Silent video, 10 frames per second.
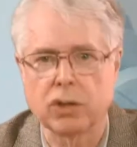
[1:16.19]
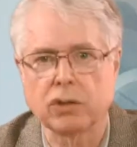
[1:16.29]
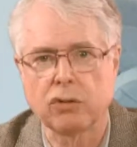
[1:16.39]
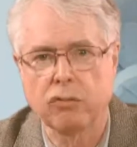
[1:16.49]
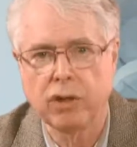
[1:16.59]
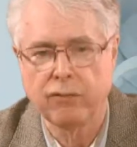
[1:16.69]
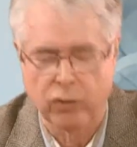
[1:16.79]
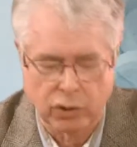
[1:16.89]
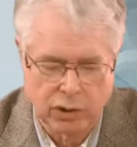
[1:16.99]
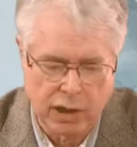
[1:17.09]
Just to read
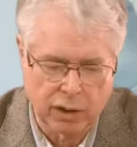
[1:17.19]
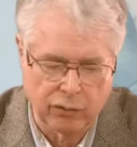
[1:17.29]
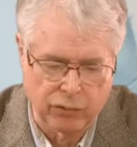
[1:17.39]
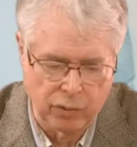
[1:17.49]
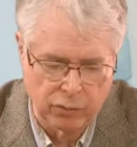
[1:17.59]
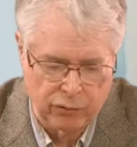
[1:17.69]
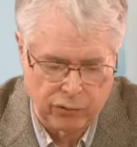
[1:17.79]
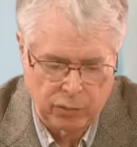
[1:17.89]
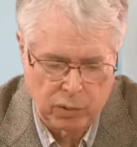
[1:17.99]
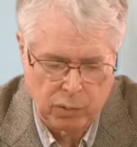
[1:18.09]
for a second from,
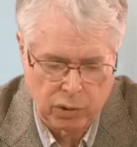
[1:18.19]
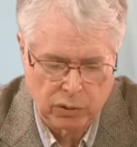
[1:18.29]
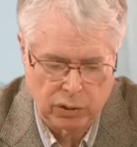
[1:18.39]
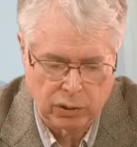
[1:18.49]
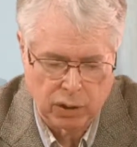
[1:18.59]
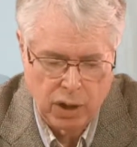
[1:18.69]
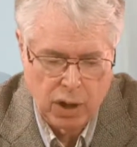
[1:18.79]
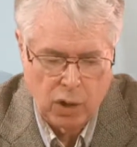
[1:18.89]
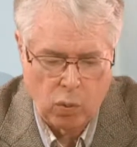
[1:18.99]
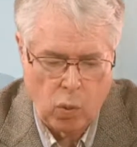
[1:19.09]
from the bulletin,
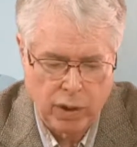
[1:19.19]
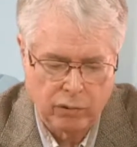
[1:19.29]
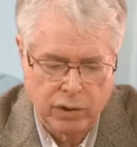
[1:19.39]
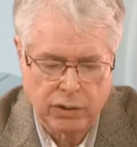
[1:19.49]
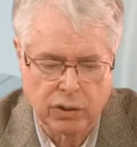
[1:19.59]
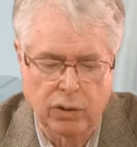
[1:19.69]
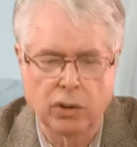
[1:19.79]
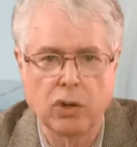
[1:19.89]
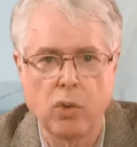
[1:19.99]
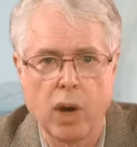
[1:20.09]
one reason
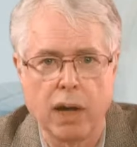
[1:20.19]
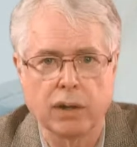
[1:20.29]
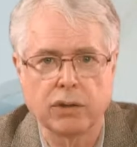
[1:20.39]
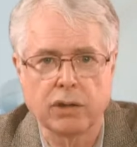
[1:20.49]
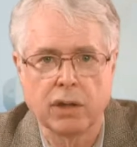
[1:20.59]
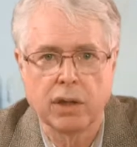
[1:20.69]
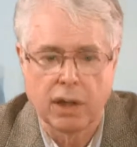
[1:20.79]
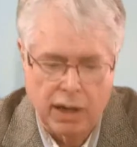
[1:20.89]
the U.S.